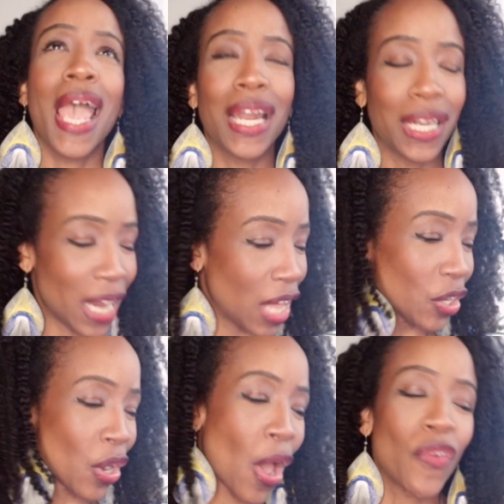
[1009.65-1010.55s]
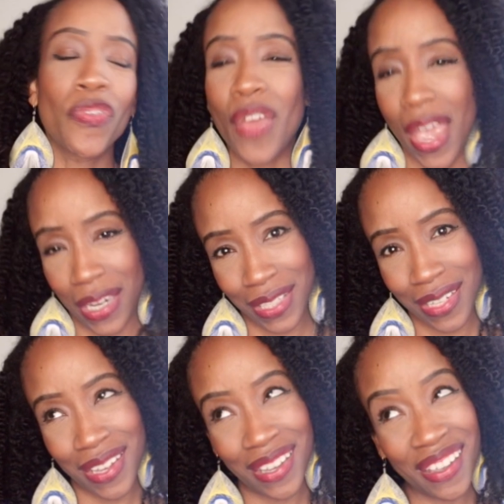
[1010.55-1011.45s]
And another
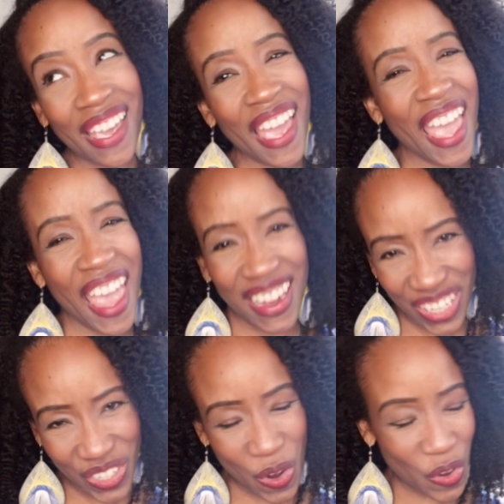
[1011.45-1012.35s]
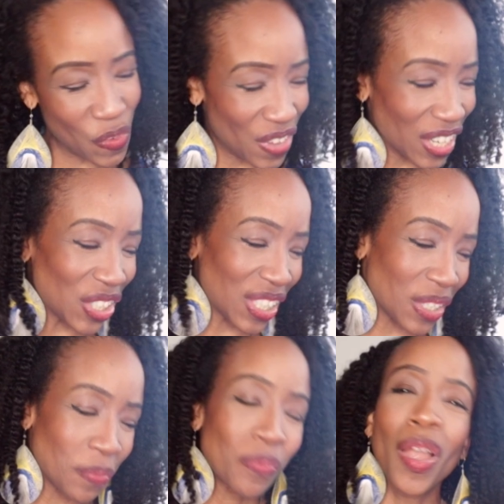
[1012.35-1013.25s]
fantasy and historical
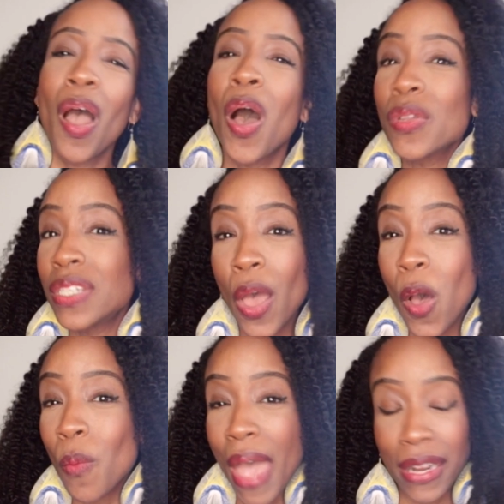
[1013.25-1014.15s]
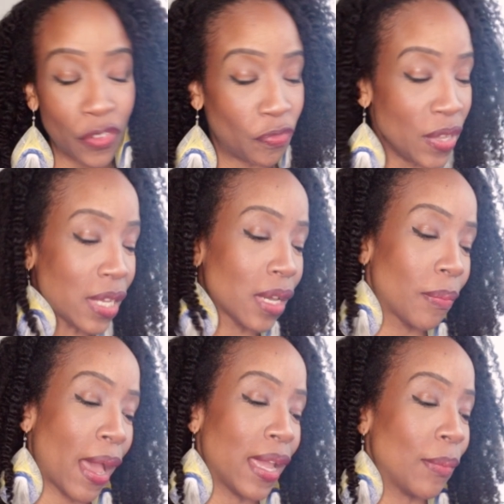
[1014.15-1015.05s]
fiction, Hotel Magnifique
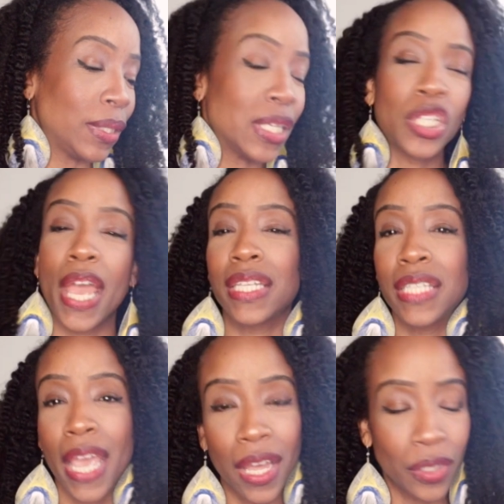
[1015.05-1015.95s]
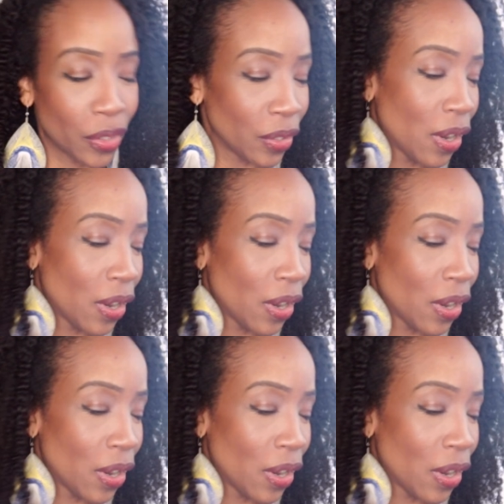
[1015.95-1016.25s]
by Emily J. Taylor.